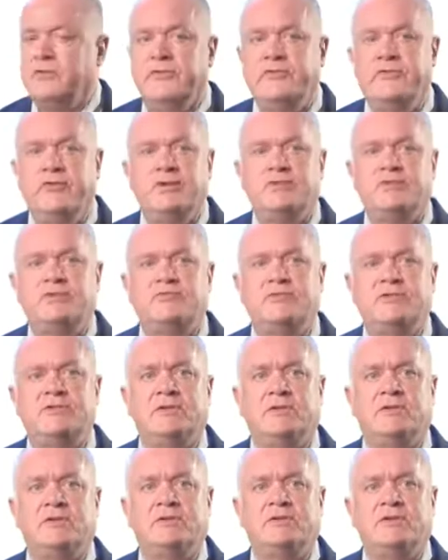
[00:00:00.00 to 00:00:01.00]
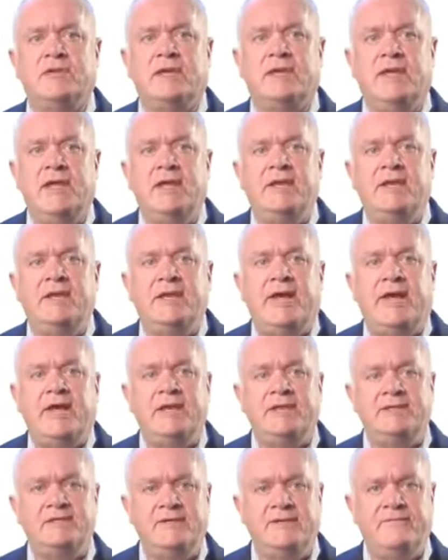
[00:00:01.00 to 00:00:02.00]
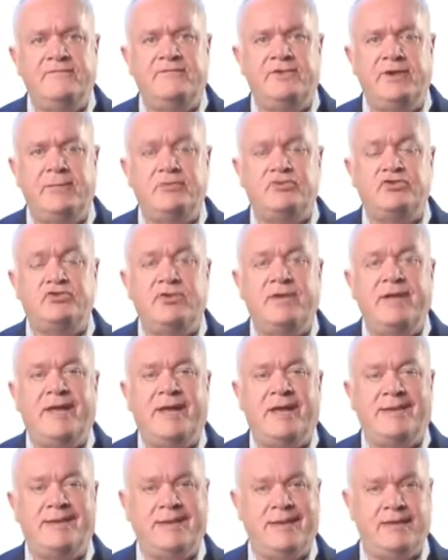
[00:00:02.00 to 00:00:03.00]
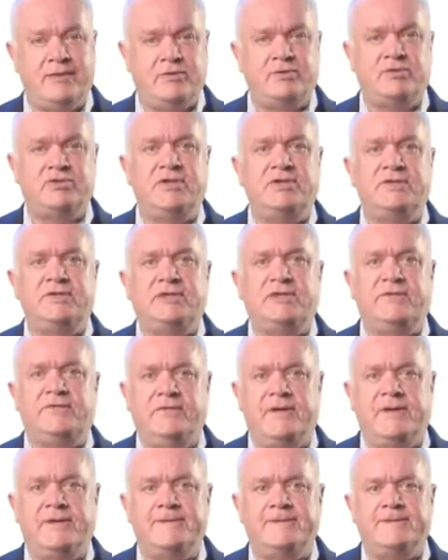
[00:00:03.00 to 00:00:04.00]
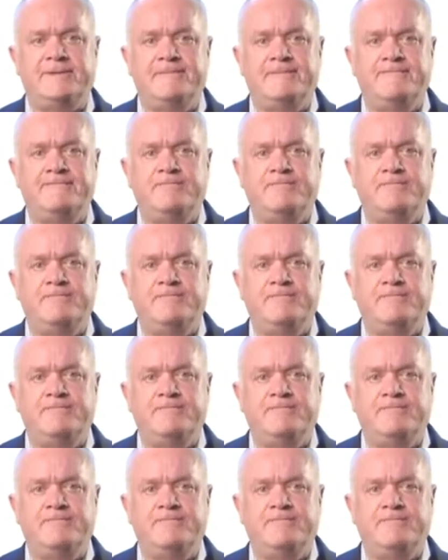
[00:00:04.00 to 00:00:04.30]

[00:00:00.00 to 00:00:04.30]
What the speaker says: thus resulting in an anti-inflammatory and analgesic effect.